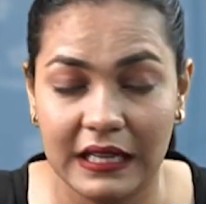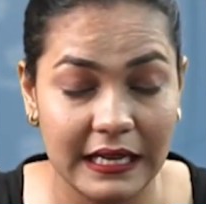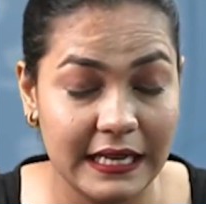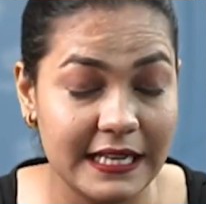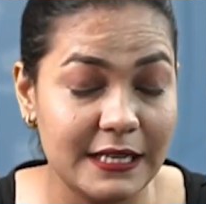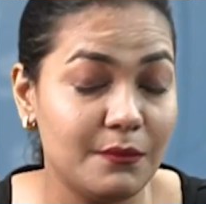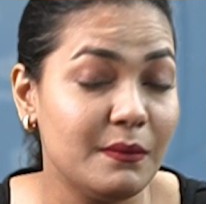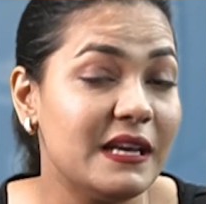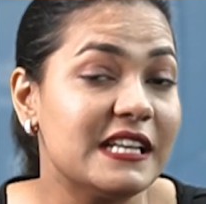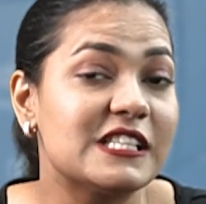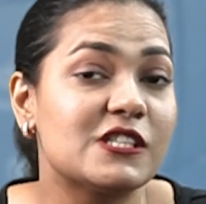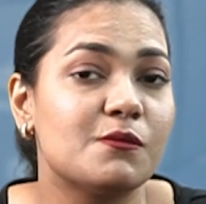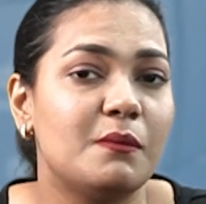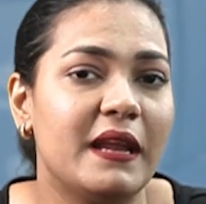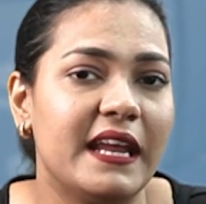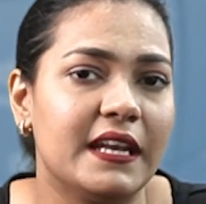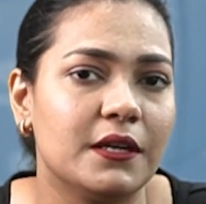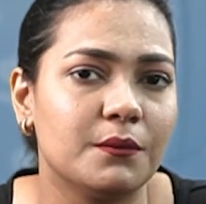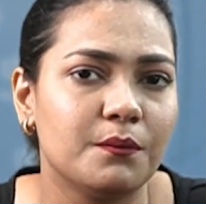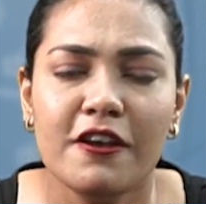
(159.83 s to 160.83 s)
Let me
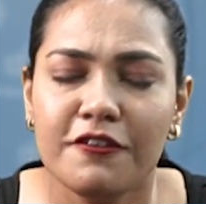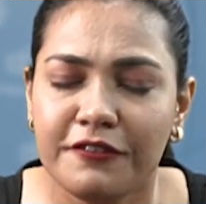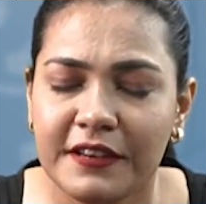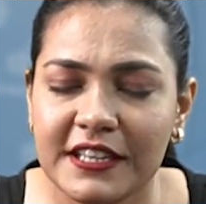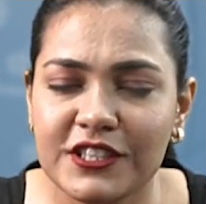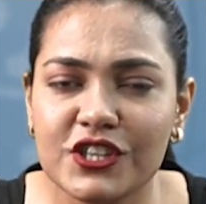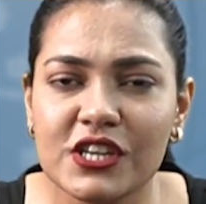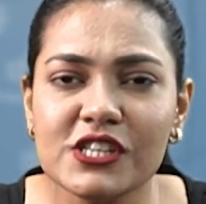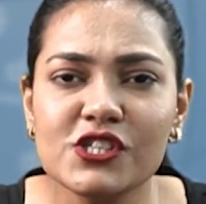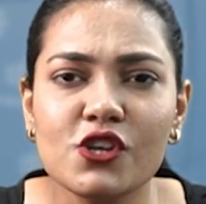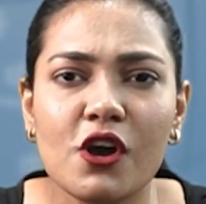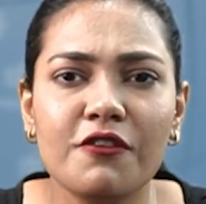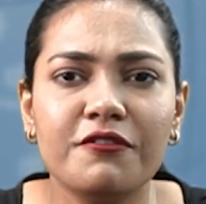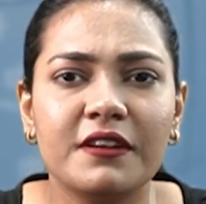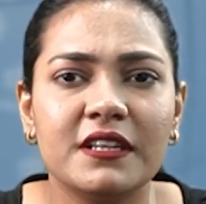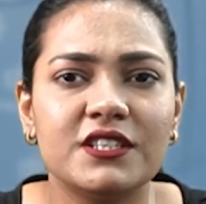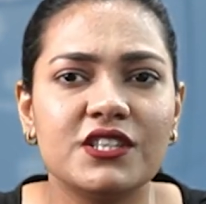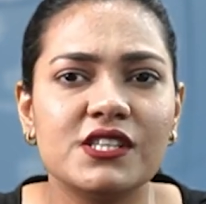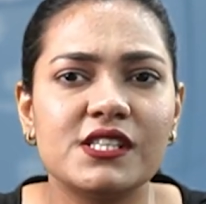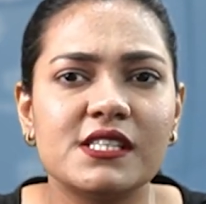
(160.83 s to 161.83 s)
explain. Features of
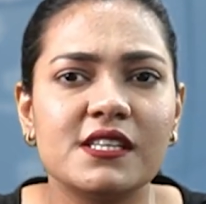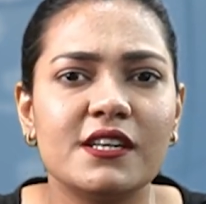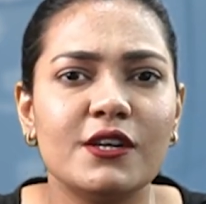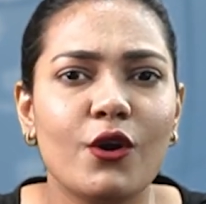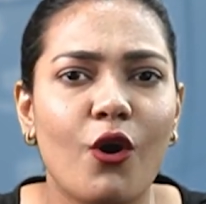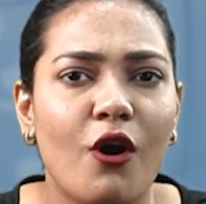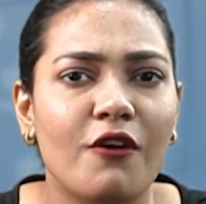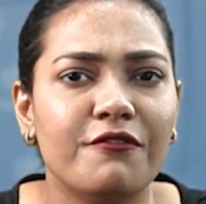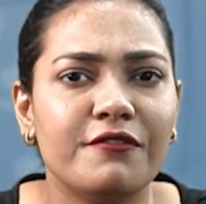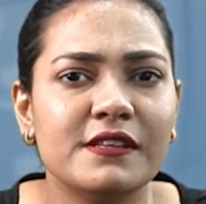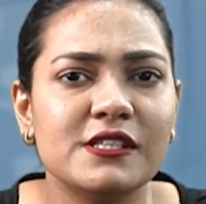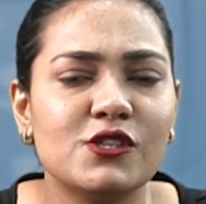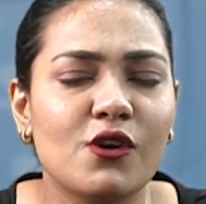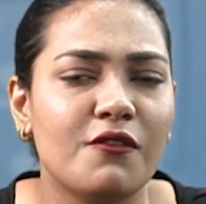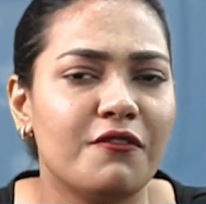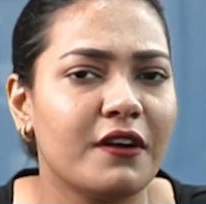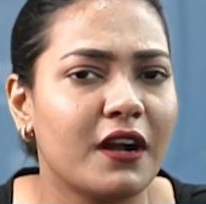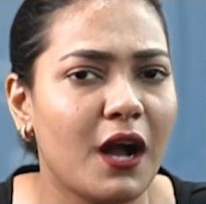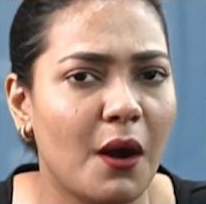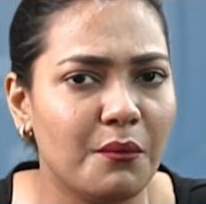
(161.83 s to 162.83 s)
registered office
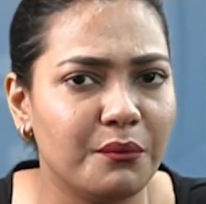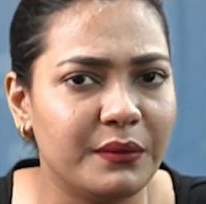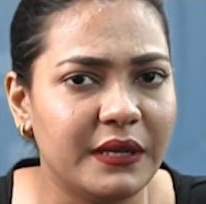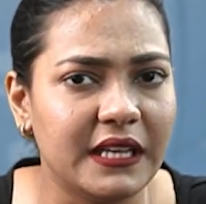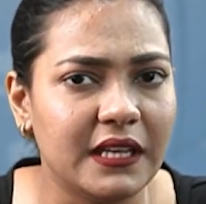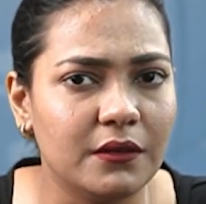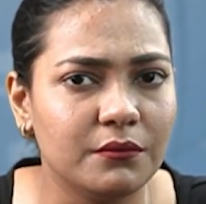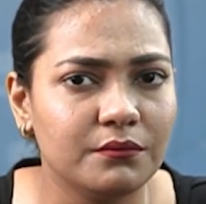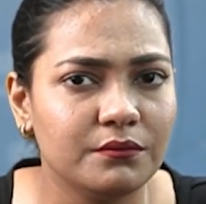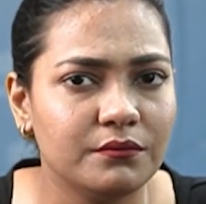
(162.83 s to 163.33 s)
of a company.